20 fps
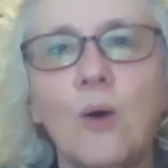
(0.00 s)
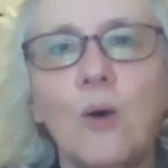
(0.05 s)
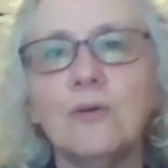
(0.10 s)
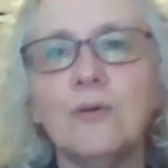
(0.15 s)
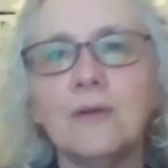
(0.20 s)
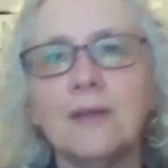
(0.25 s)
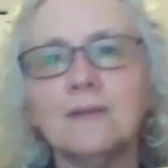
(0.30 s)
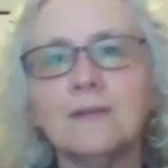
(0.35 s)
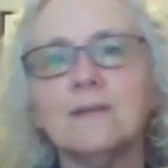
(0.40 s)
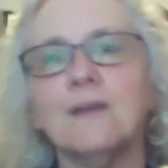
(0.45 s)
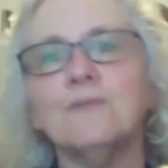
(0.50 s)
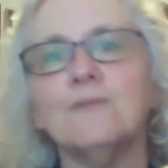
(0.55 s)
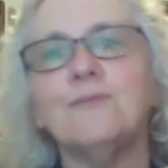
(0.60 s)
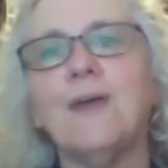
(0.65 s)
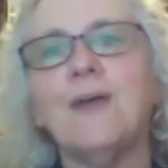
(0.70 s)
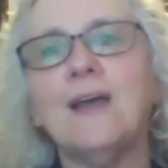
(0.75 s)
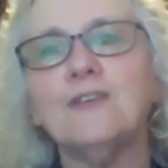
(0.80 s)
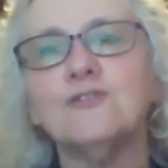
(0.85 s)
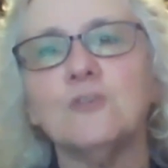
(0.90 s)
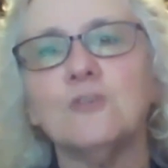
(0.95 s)
You'll get done
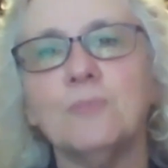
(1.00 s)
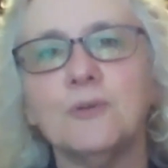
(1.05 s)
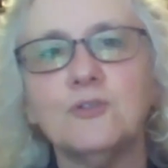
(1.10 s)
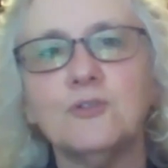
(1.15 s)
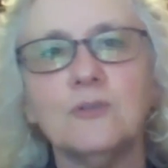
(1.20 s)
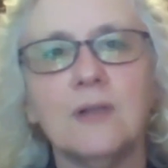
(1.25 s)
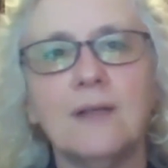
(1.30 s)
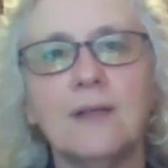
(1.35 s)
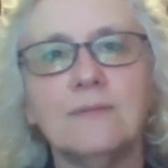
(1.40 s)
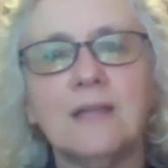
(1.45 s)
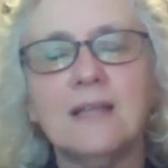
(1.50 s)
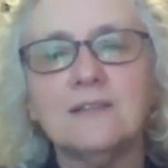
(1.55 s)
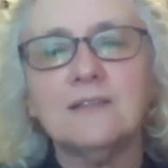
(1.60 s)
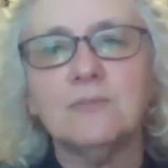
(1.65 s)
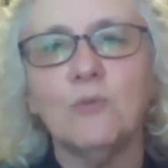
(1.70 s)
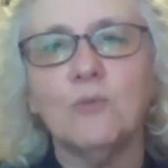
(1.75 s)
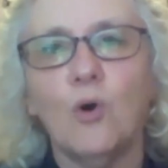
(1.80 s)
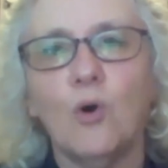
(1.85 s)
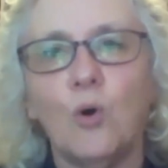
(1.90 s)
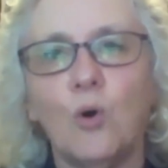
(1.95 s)
faster, but you'll have lots
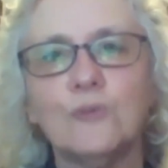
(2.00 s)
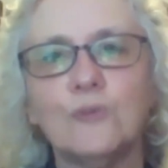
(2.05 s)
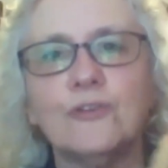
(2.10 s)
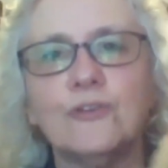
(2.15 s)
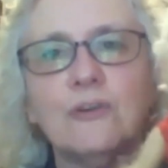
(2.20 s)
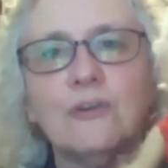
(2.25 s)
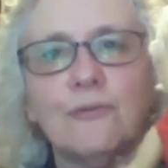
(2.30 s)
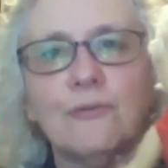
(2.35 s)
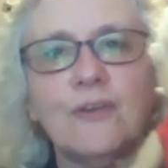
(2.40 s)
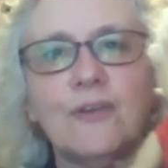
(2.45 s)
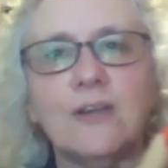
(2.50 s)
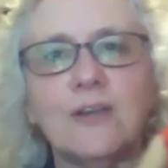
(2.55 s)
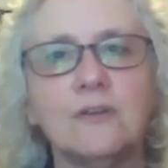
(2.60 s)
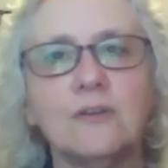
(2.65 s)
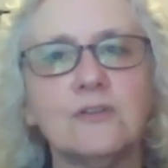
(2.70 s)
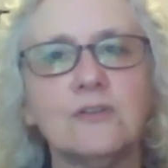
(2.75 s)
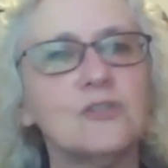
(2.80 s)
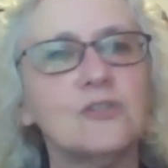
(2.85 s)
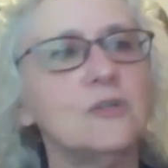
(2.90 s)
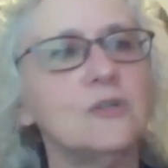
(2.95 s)
more holes in your
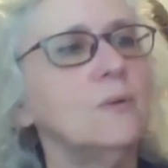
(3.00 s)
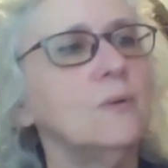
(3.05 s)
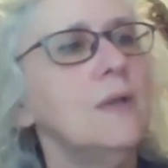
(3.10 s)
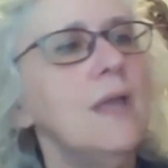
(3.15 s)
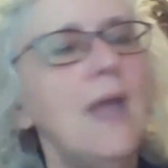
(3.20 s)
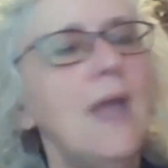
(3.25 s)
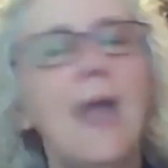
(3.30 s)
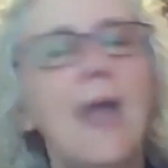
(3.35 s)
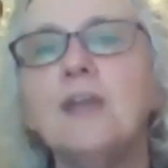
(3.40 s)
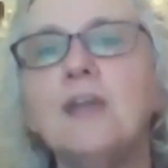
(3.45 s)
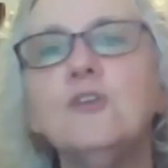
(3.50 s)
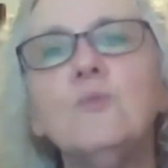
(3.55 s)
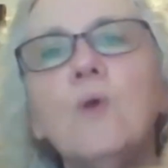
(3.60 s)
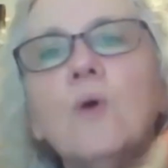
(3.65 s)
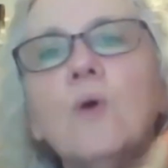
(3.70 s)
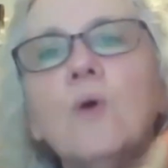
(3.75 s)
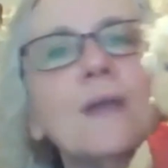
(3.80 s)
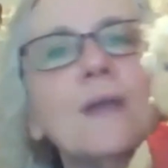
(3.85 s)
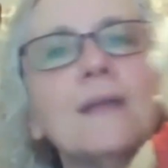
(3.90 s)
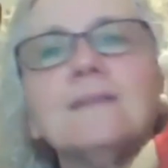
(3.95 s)
fingers too. And you
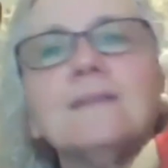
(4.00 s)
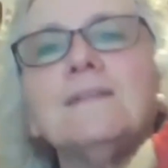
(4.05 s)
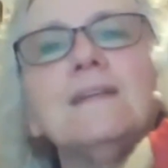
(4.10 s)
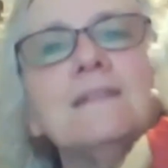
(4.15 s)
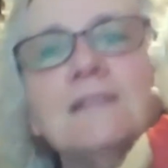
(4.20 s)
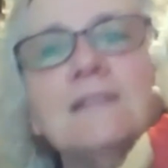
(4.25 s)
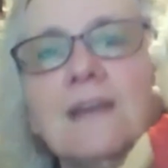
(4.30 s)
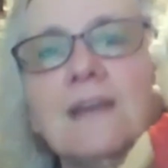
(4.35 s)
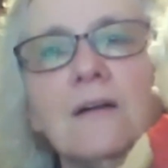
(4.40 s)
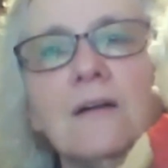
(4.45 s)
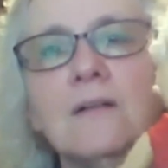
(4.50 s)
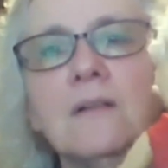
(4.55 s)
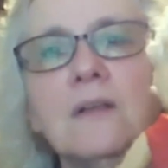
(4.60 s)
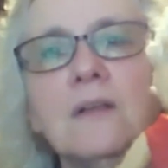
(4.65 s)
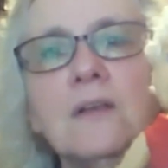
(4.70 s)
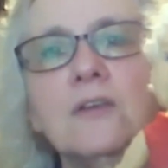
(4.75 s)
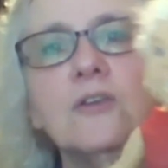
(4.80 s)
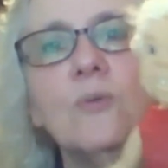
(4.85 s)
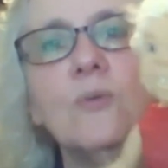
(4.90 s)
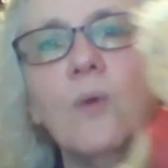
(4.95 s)
won't get detail.
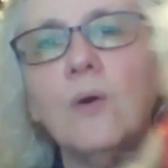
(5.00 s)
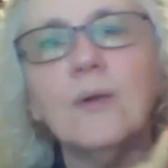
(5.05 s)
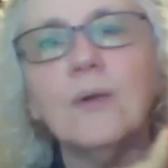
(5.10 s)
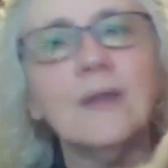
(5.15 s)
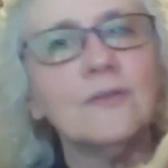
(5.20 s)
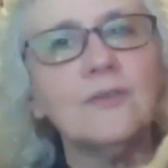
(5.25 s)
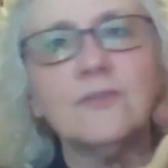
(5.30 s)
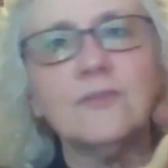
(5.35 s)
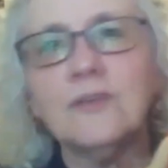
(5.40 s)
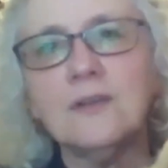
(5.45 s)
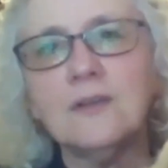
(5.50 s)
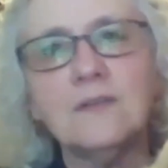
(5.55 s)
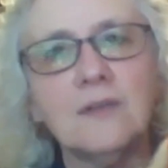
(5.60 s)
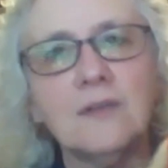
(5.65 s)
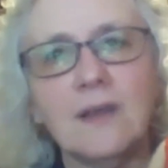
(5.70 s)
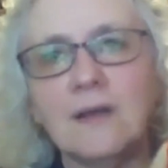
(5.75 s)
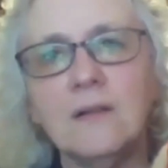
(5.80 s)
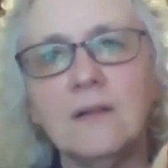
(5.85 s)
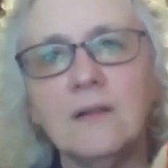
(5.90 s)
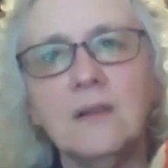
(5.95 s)
You won't get the
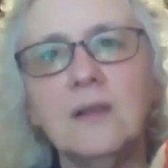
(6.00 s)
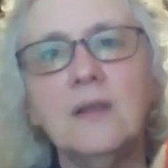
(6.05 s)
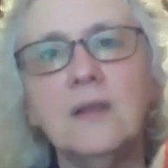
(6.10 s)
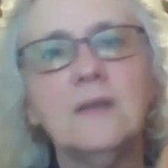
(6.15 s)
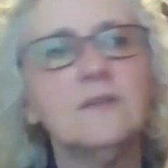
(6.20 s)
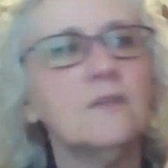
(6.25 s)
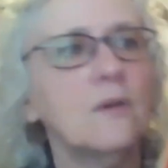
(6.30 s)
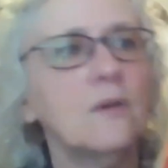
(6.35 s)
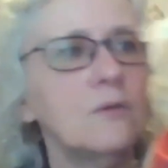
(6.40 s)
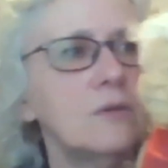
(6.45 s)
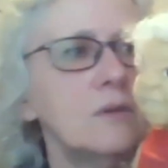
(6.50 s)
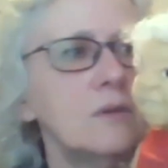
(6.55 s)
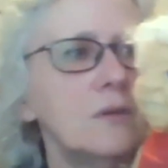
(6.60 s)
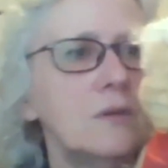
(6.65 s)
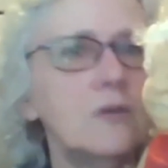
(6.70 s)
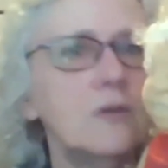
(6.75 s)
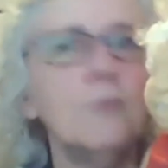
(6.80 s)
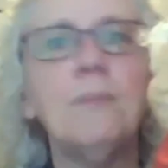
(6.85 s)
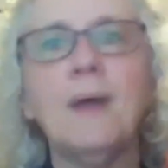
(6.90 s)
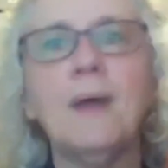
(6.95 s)
detail. So
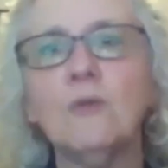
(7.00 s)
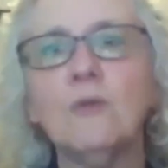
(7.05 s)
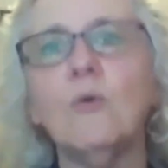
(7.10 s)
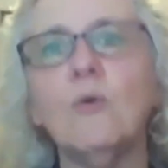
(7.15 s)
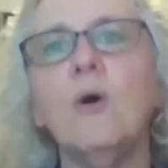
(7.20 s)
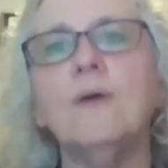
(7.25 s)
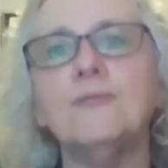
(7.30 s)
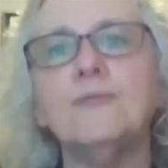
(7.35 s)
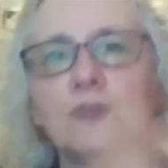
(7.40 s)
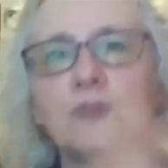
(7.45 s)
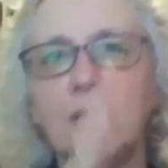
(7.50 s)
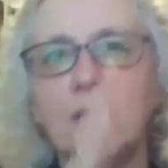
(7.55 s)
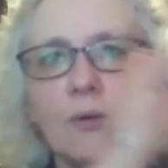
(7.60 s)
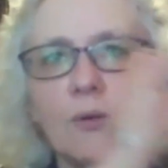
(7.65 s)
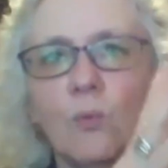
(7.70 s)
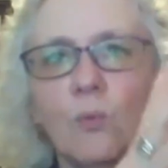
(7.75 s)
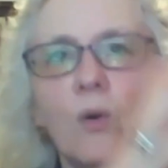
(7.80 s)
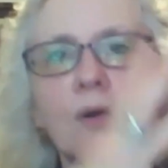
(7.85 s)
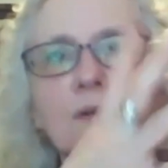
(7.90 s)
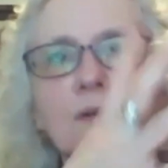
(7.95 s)
you're better off trying to
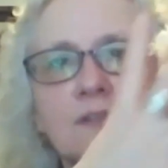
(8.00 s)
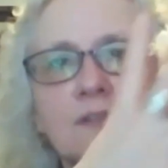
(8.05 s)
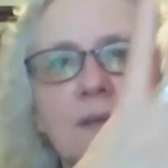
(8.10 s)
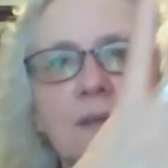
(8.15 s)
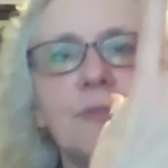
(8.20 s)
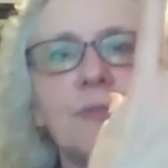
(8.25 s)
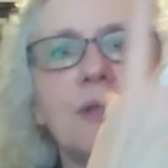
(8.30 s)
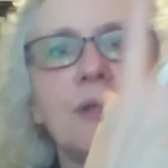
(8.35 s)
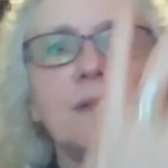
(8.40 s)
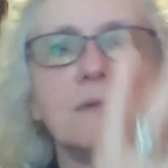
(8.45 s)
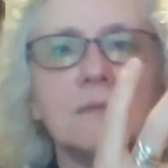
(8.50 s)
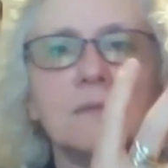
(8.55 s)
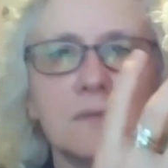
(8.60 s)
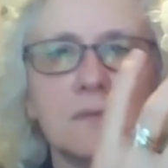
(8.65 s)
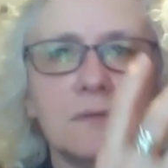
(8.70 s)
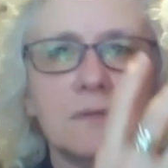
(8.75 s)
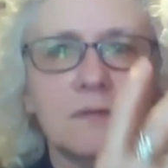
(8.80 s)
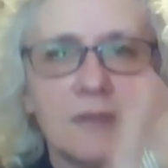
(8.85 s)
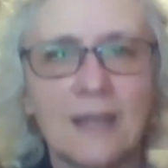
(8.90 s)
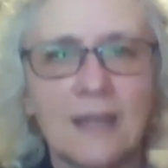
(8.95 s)
work something
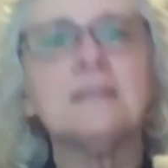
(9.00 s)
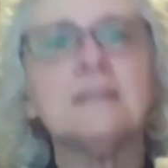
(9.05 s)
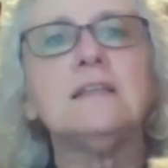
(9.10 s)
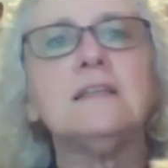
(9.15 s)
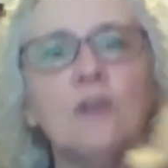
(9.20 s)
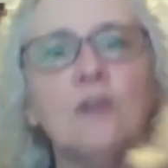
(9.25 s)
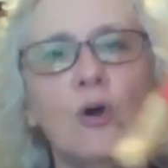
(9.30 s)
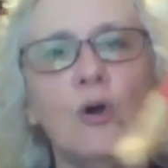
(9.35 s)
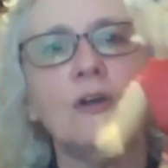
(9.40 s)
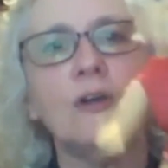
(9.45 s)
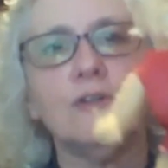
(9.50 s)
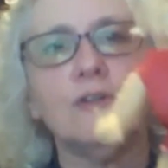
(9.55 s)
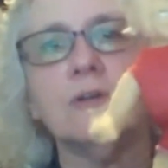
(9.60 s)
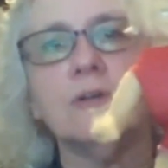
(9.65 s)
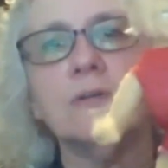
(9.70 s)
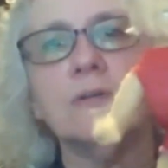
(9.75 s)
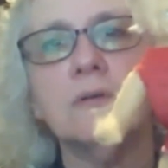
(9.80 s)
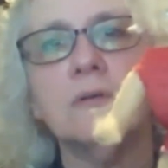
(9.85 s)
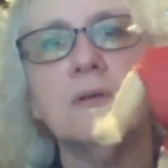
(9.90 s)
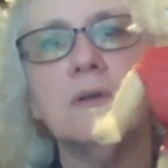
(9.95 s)
slightly larger.
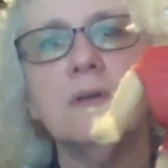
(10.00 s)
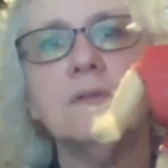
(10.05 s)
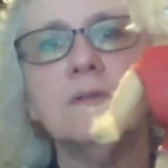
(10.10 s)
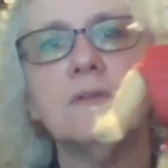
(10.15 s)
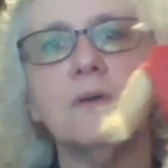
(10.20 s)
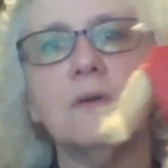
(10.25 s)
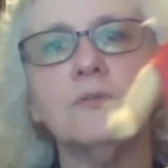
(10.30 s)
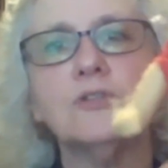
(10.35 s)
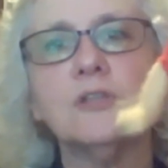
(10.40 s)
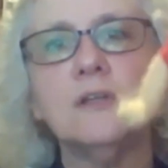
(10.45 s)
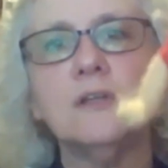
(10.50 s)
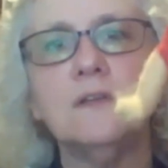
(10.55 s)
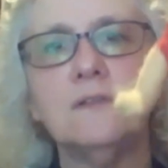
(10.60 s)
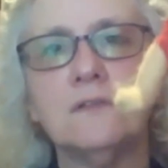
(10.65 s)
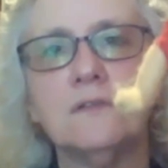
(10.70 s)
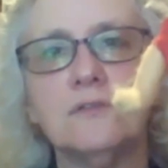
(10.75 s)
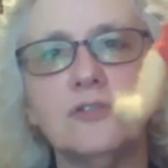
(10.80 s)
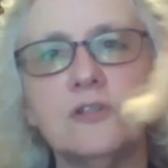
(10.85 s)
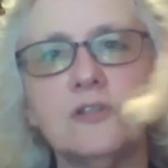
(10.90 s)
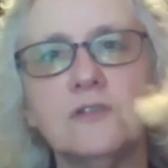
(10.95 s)
So
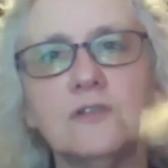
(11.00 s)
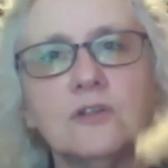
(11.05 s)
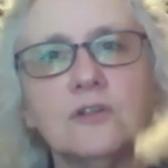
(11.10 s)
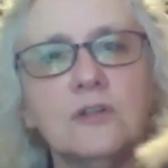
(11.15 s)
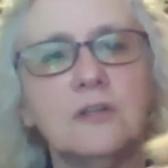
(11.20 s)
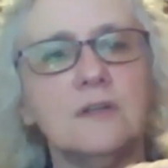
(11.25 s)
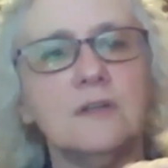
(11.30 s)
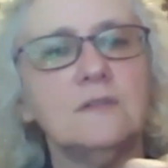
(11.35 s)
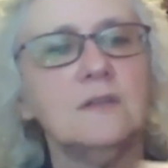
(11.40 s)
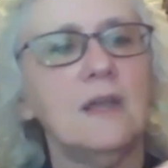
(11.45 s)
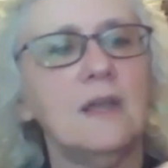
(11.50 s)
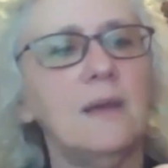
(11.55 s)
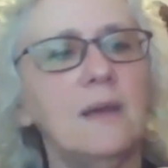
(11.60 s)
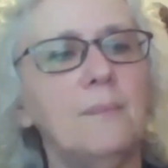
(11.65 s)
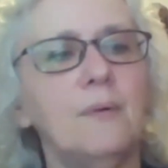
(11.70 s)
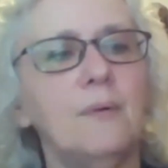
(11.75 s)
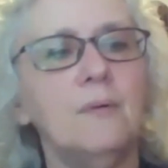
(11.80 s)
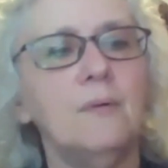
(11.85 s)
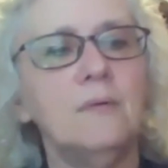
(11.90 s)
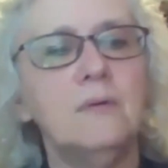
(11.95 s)
she's a good
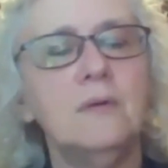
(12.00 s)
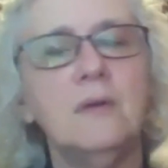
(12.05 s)
example.